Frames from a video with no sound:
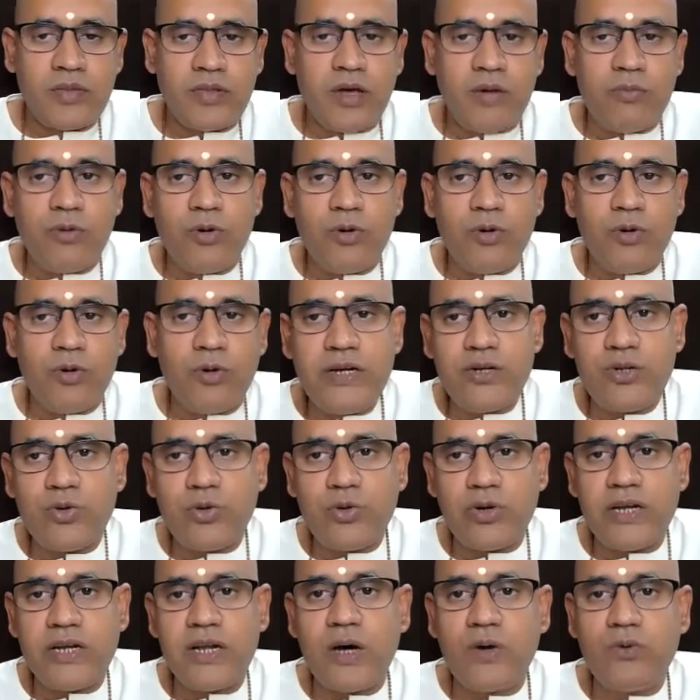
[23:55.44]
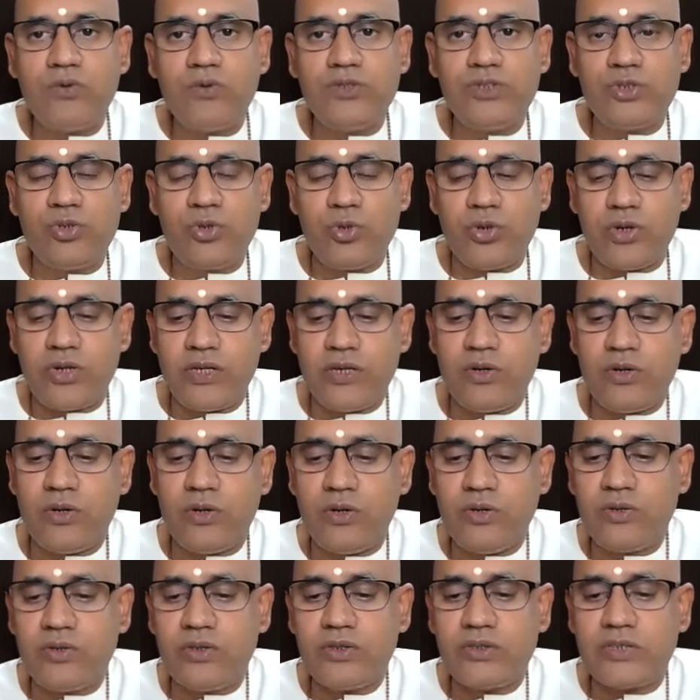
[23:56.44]
The moment you renounce your
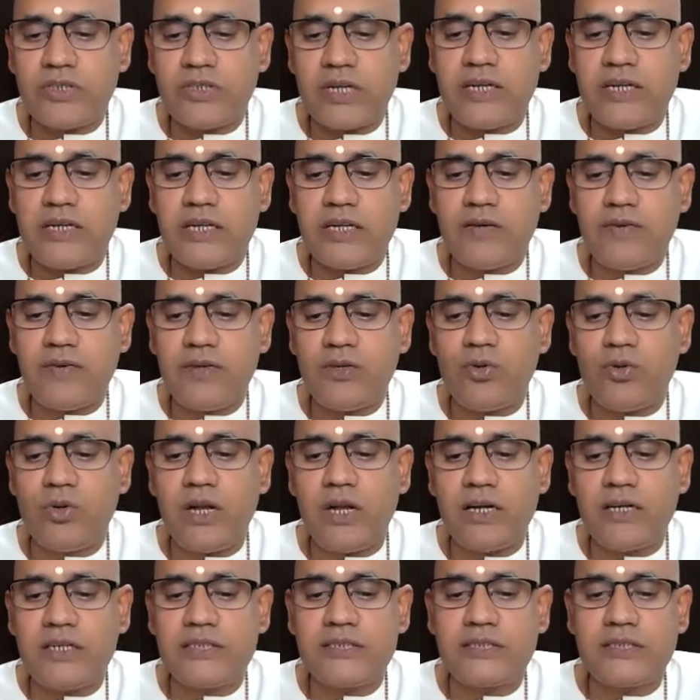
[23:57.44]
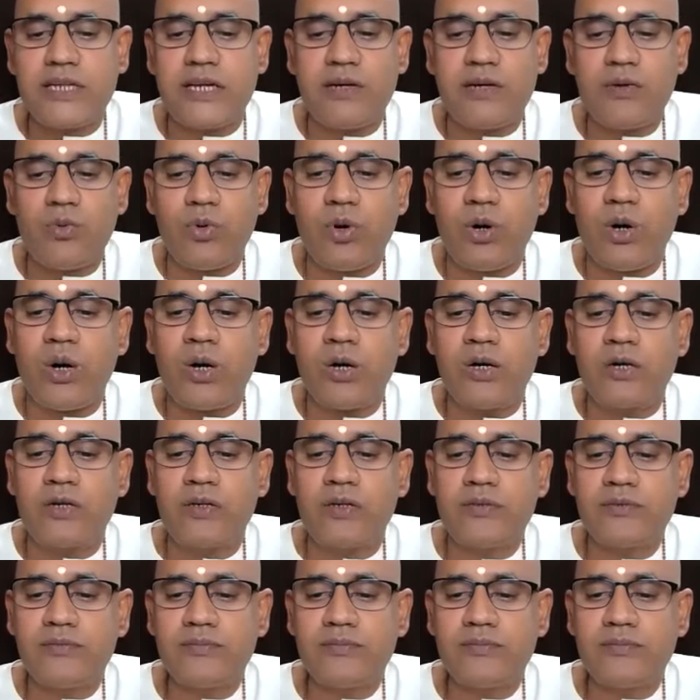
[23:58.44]
ego, straight away you'll understand what